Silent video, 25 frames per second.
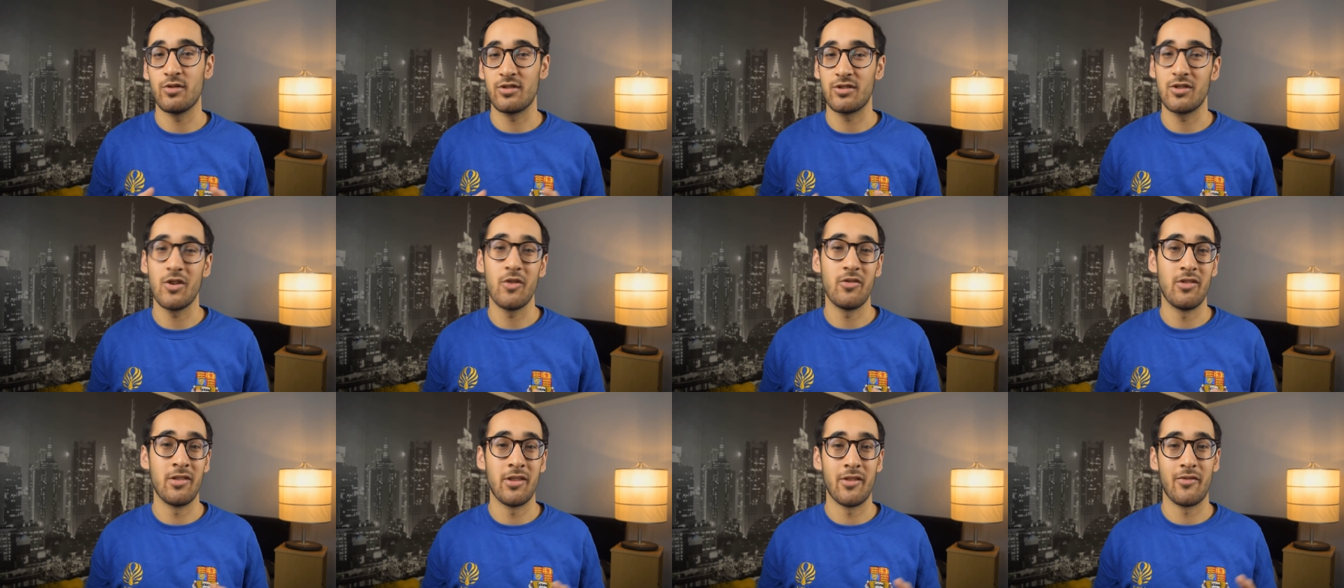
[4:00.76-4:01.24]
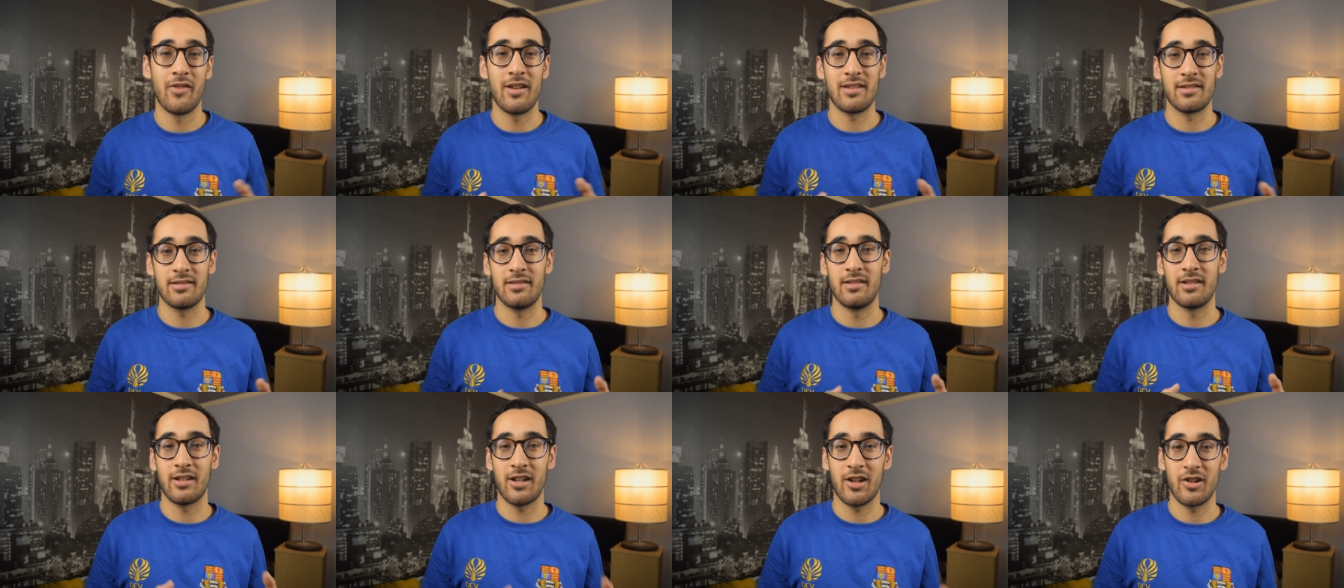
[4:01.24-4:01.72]
more so than the
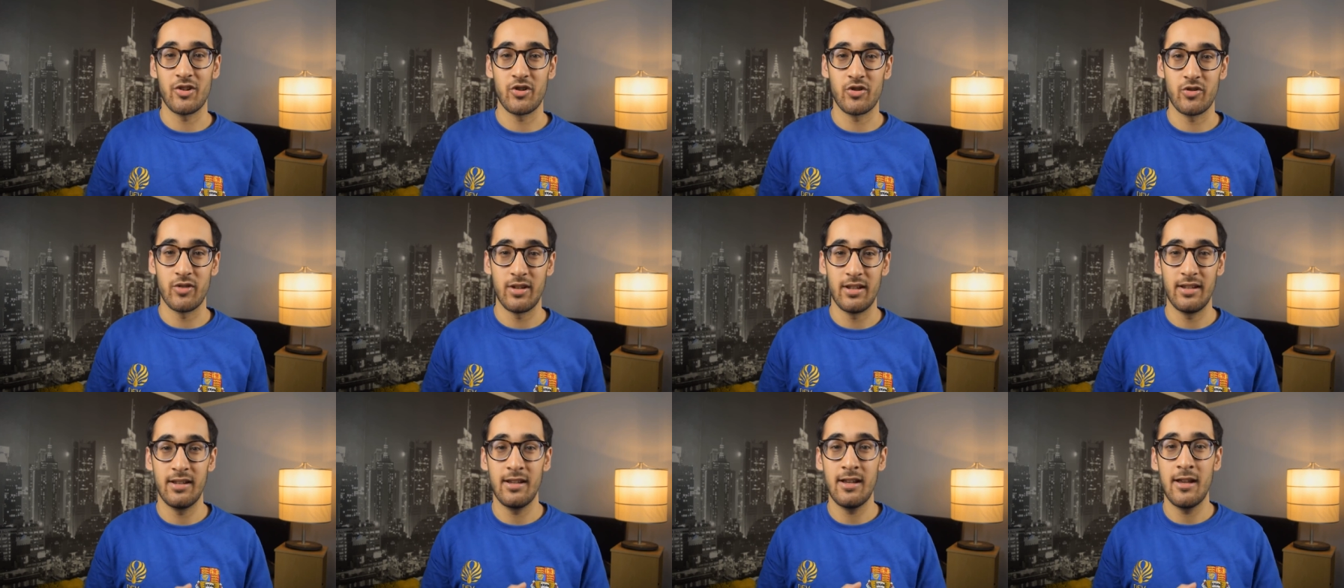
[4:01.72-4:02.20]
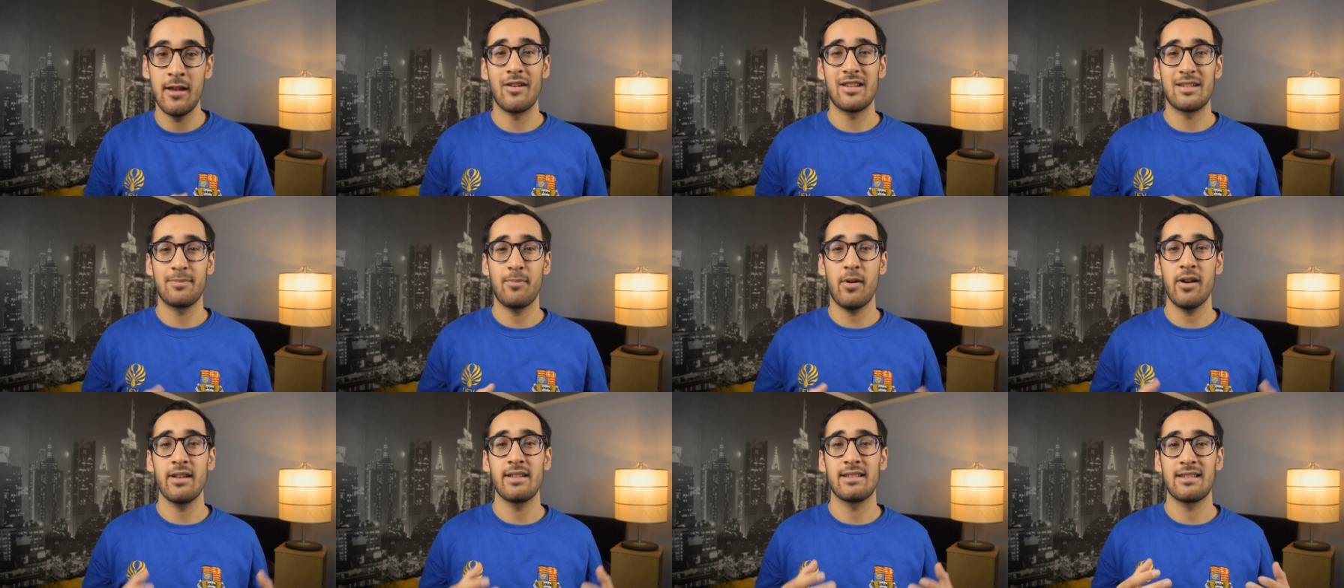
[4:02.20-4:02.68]
rest of the country. Now
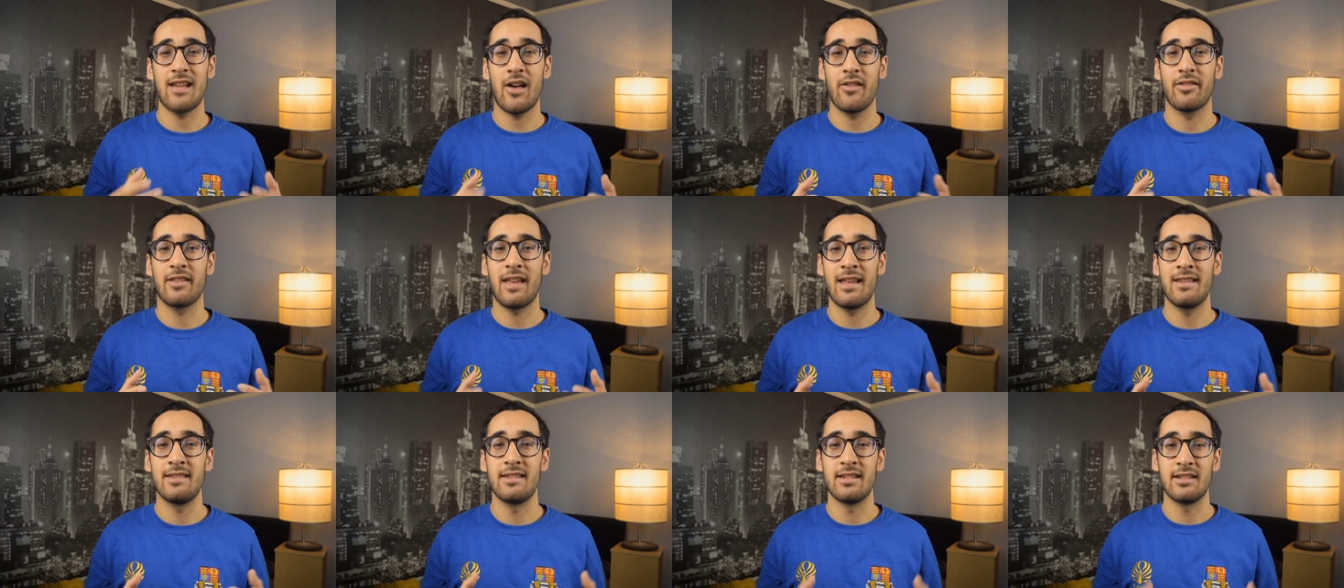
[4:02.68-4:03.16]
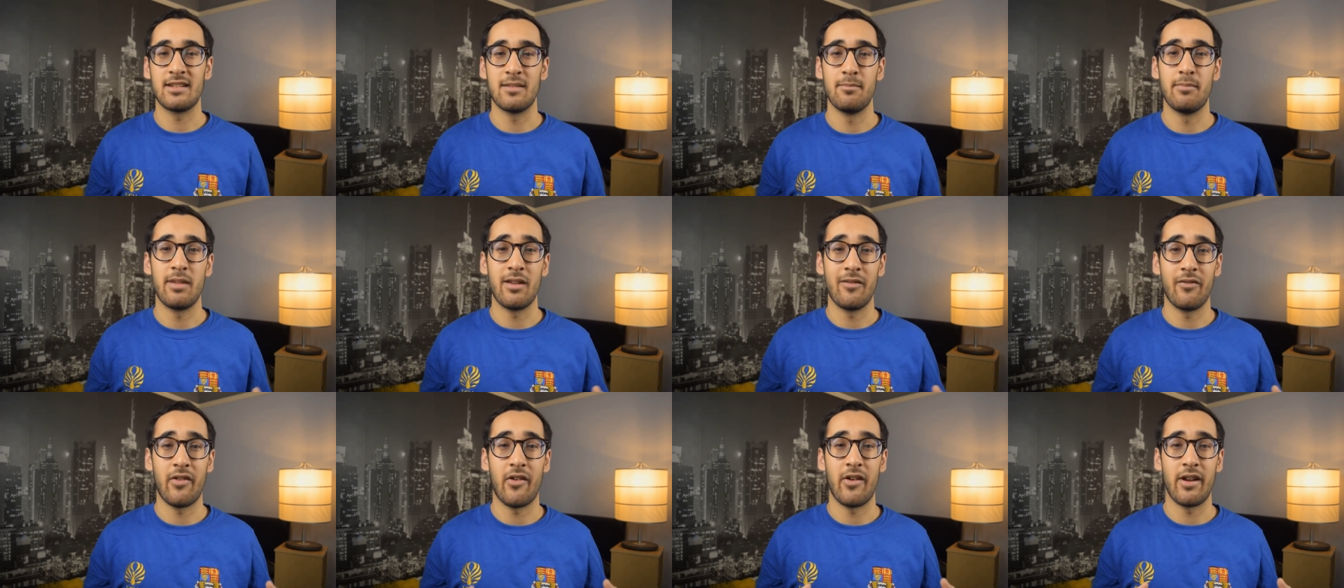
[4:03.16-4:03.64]
despite South
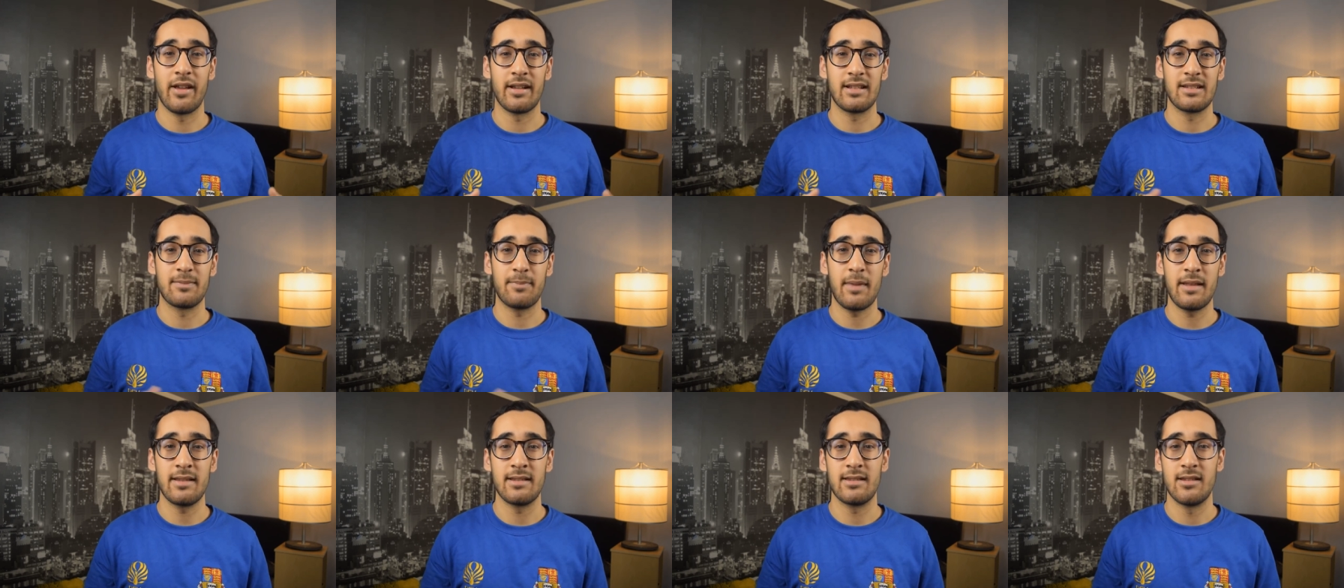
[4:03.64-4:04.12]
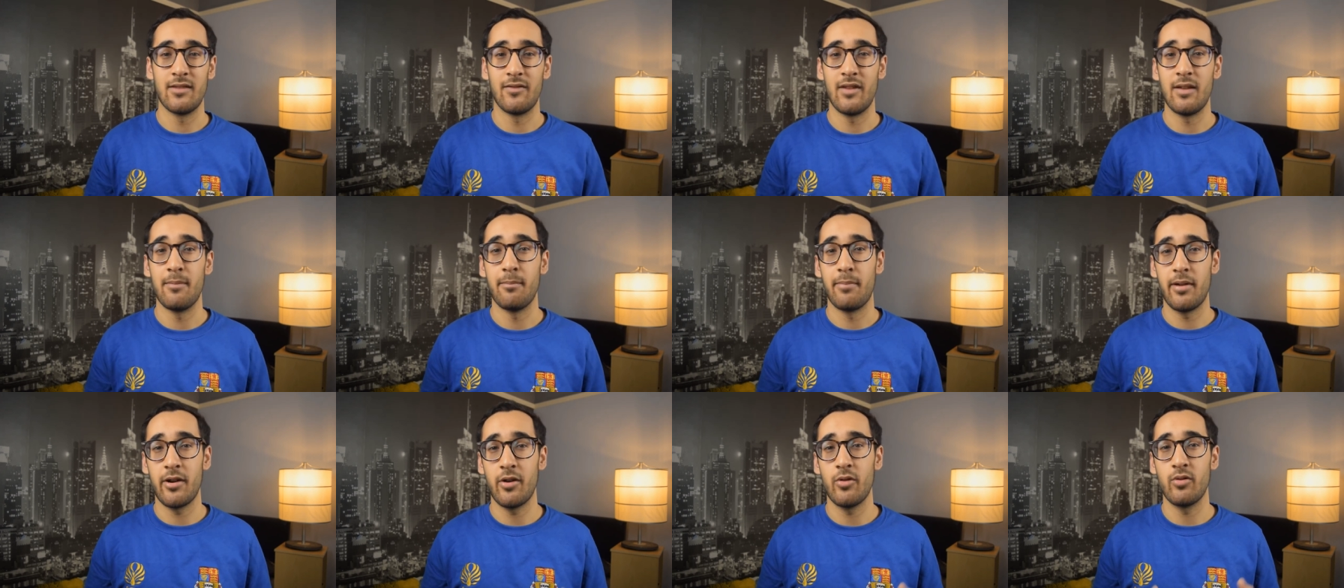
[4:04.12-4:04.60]
Kensington being very expensive,
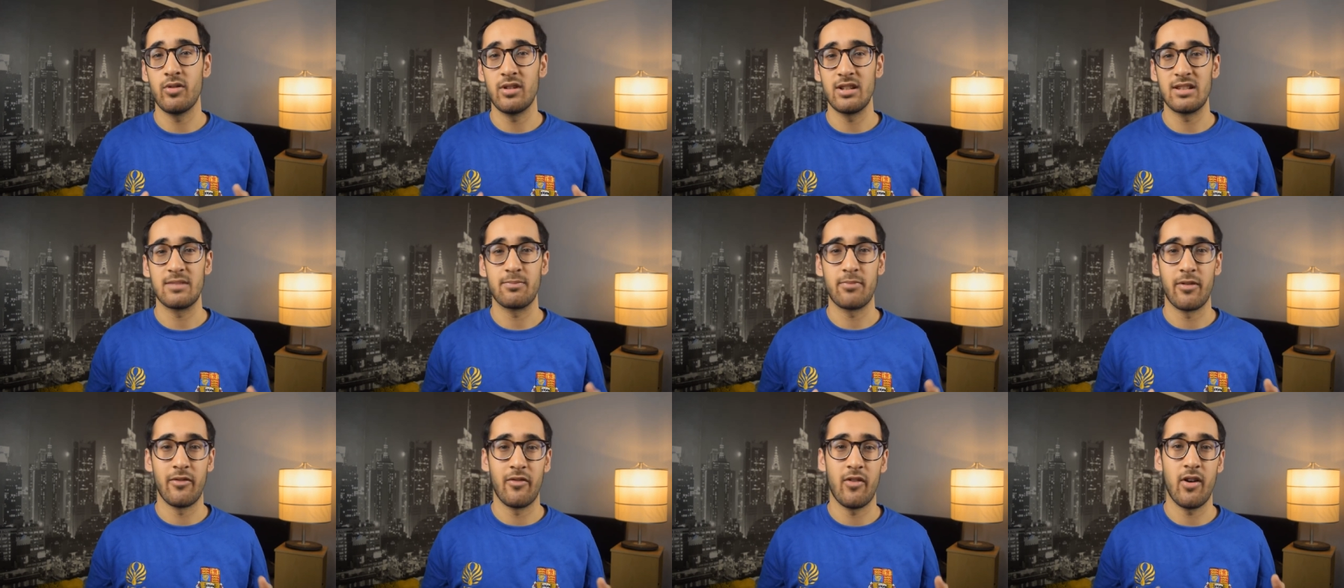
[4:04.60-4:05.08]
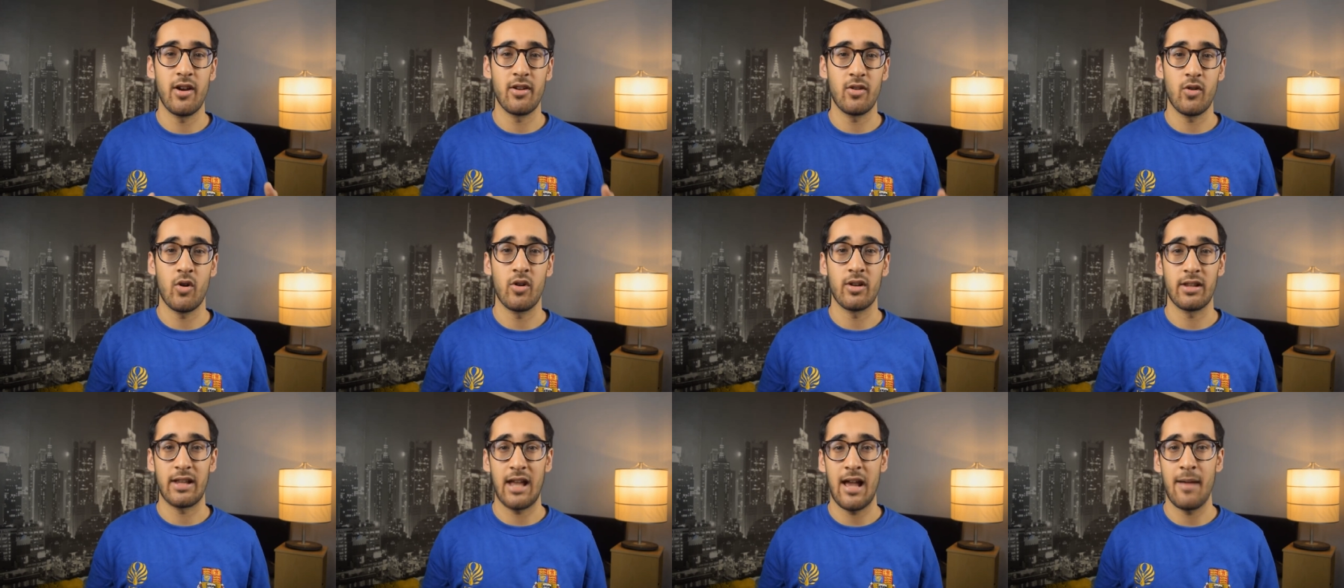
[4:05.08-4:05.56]
Imperial does
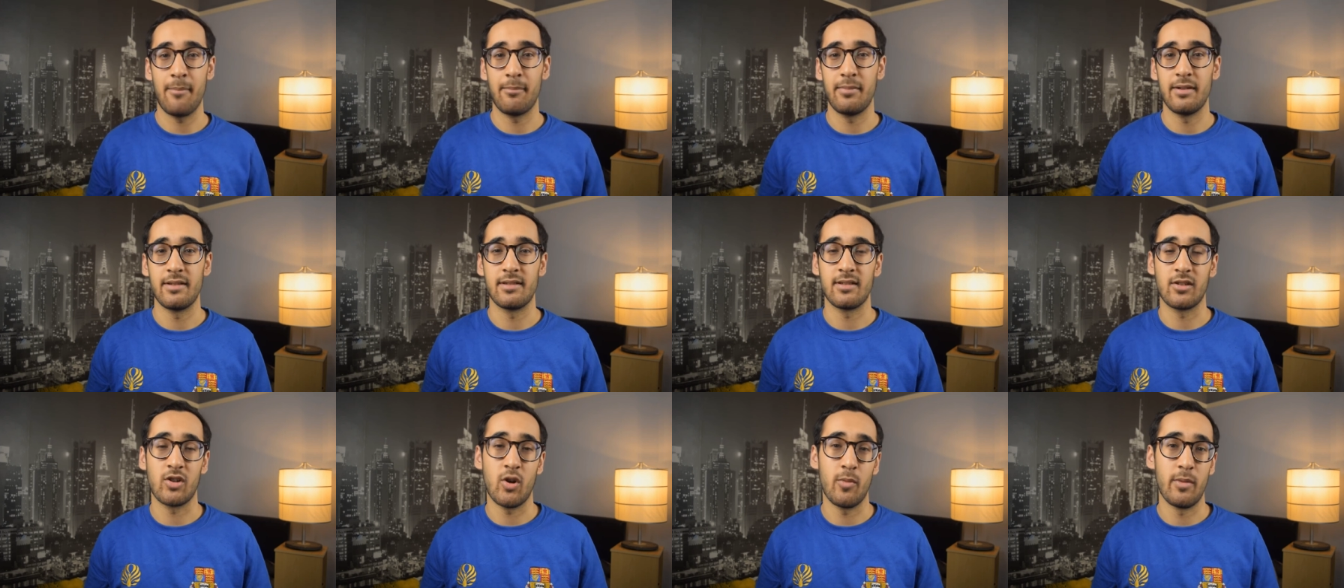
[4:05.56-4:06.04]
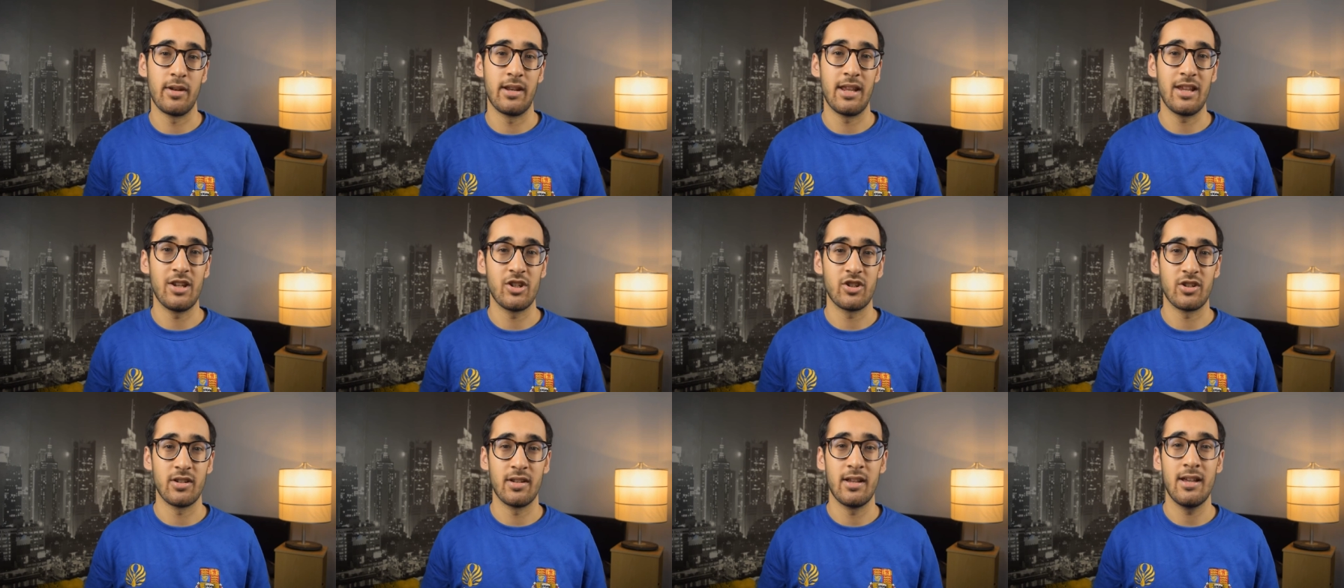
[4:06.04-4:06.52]
provide on-campus
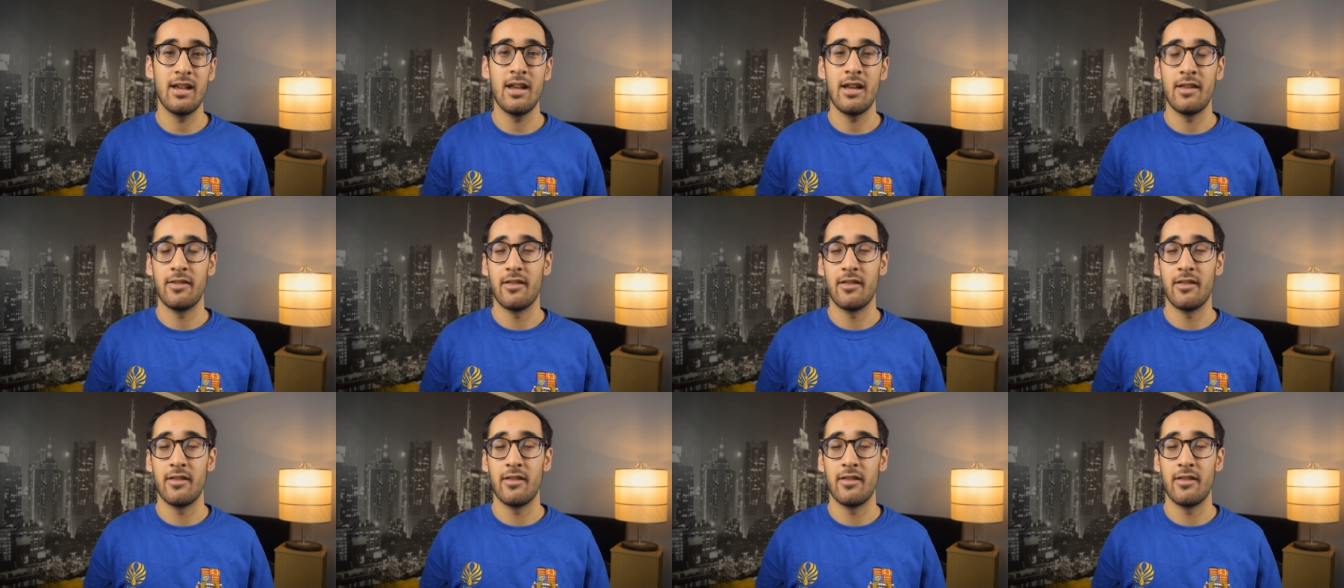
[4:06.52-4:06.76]
accommodation.